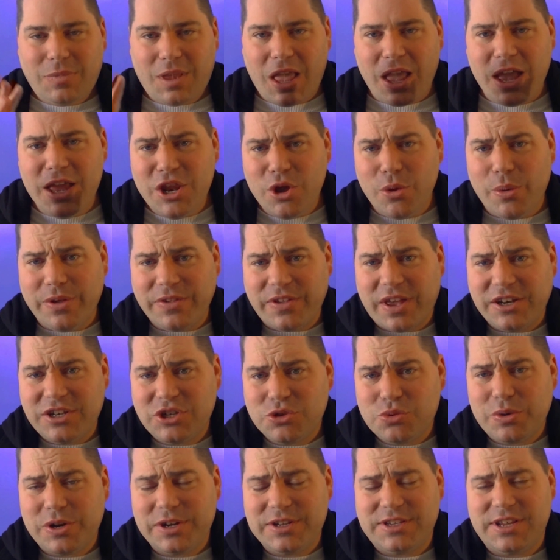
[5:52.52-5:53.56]
Anyways, I just
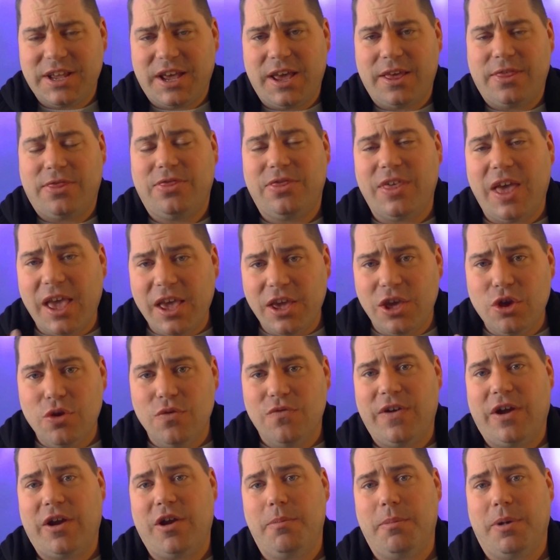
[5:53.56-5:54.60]
want to say thank you
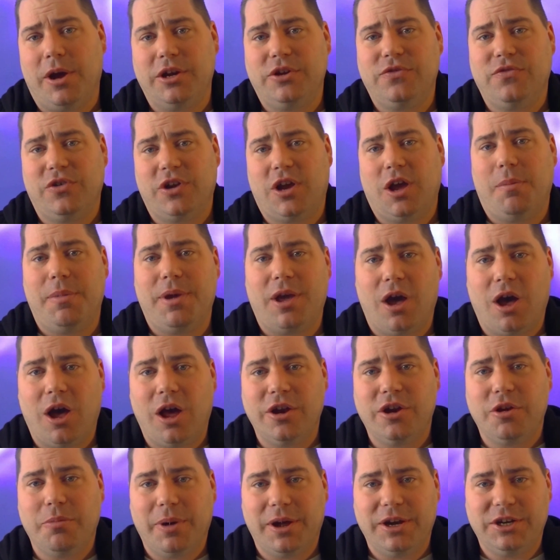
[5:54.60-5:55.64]
very much for coming on
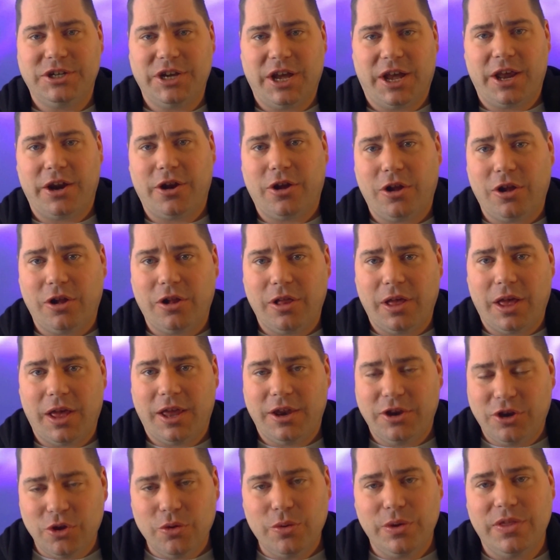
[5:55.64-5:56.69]
to my channel
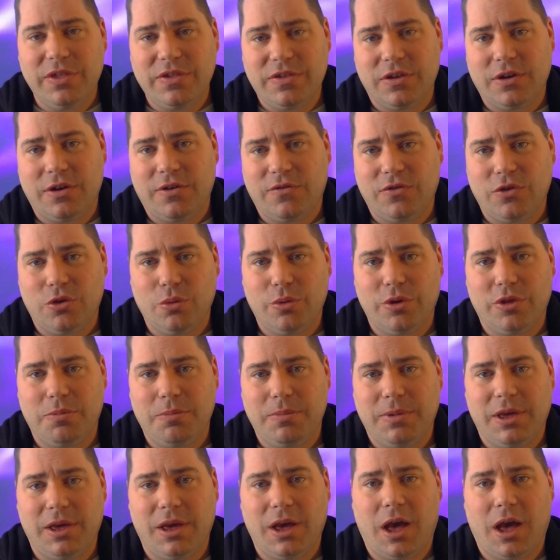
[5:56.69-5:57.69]
and doing this interview with me.